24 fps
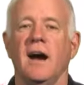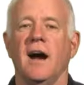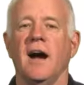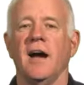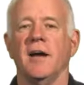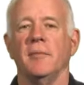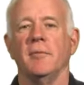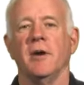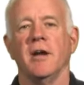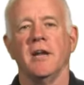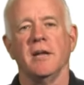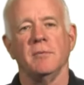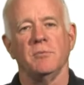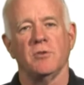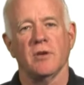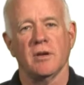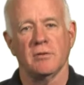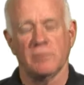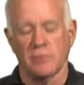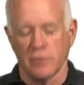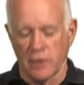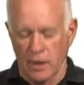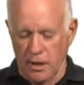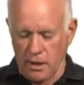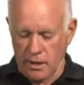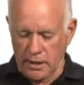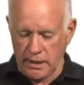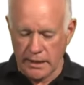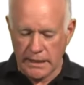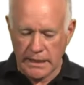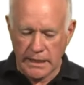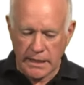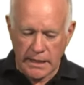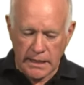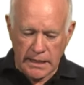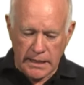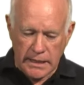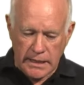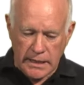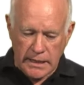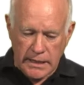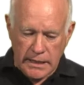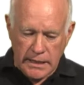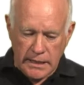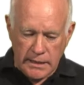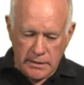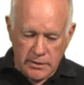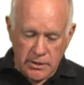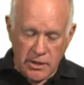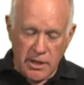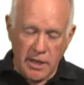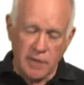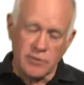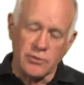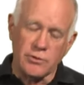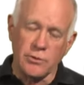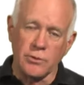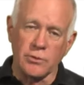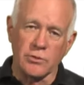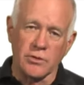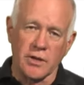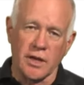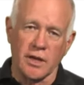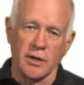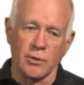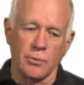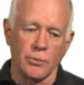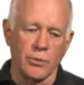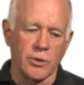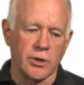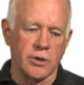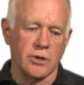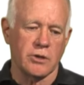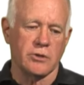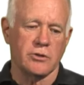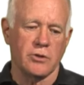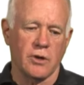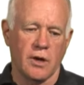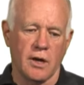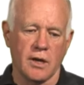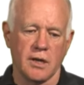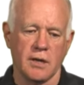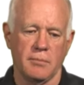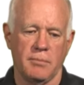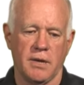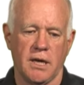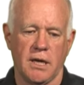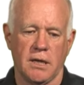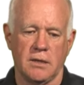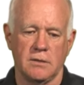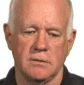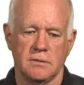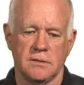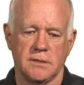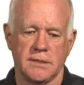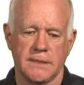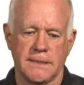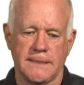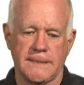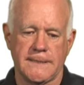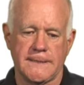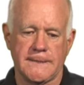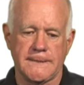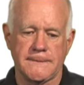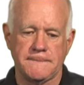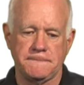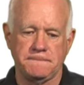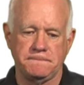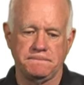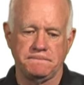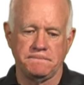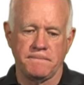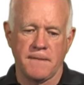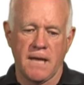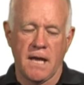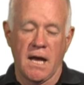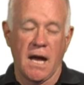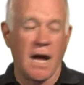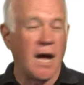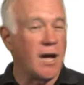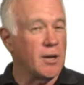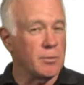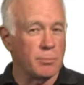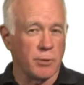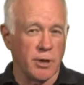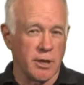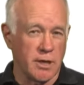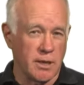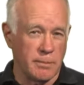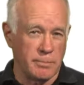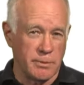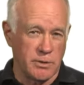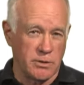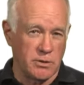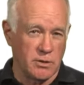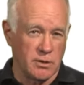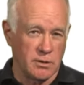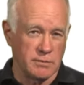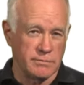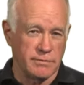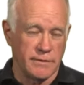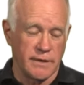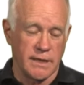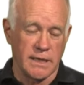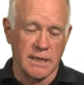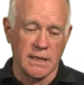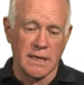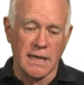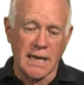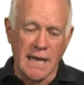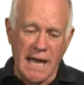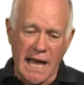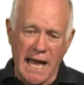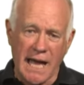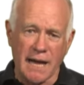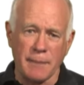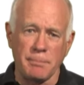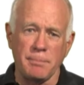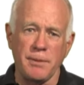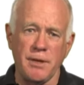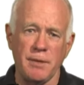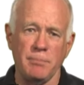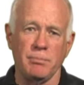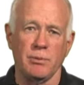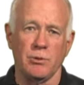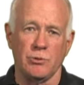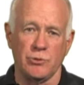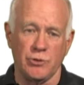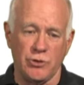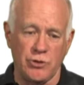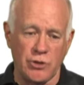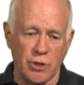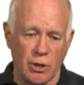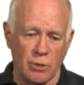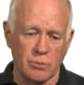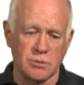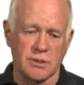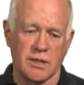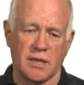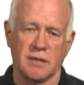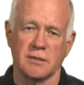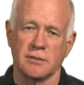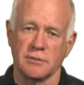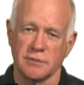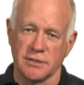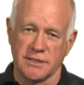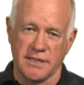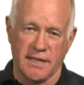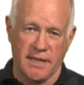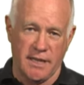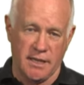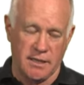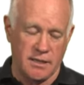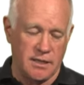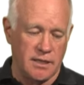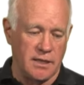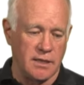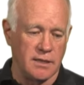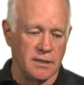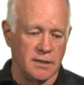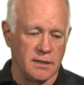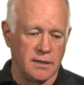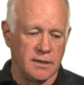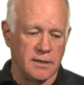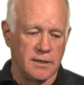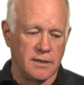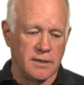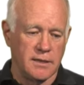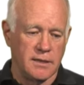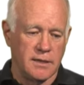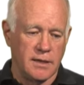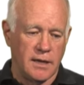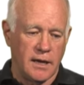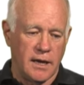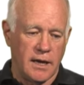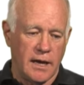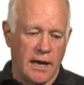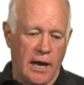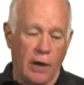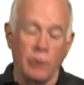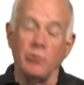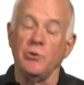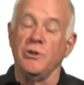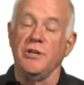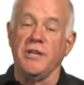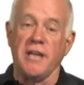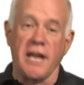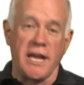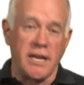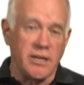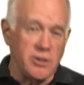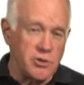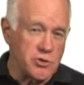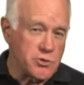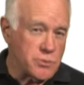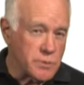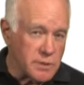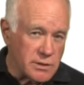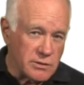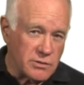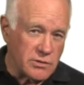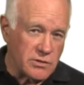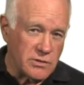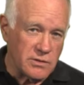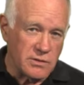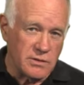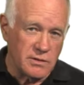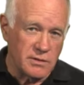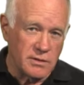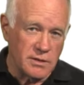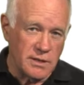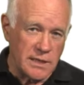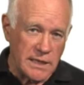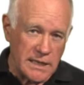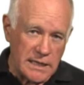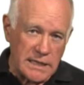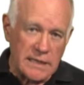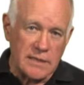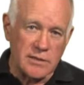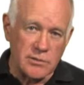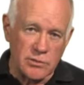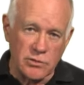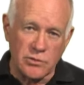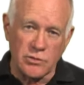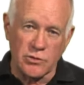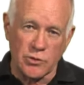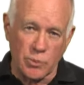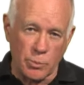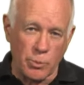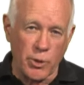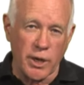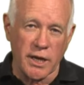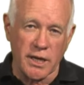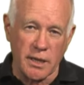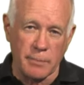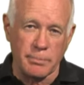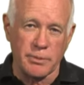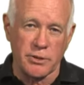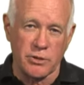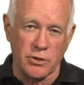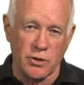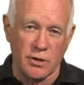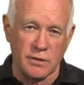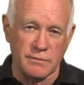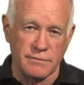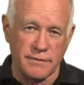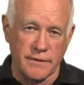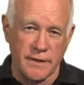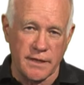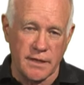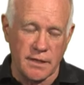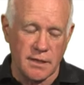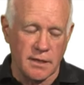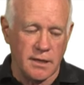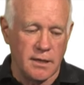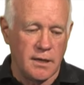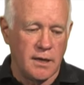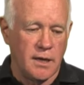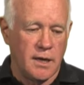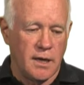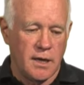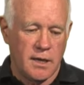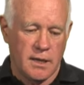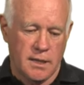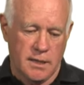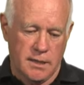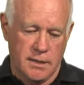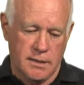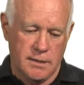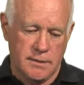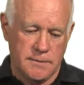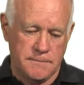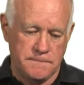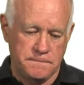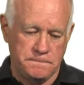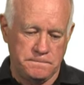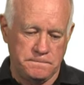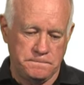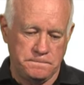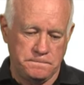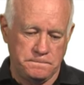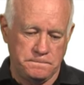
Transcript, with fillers: Hi, my name's Ed Frawley. In today's newsletter, we're going to talk about uh, how to break up a dogfight. A lot of people don't understand the, how dangerous it is to break up a dogfight. Um,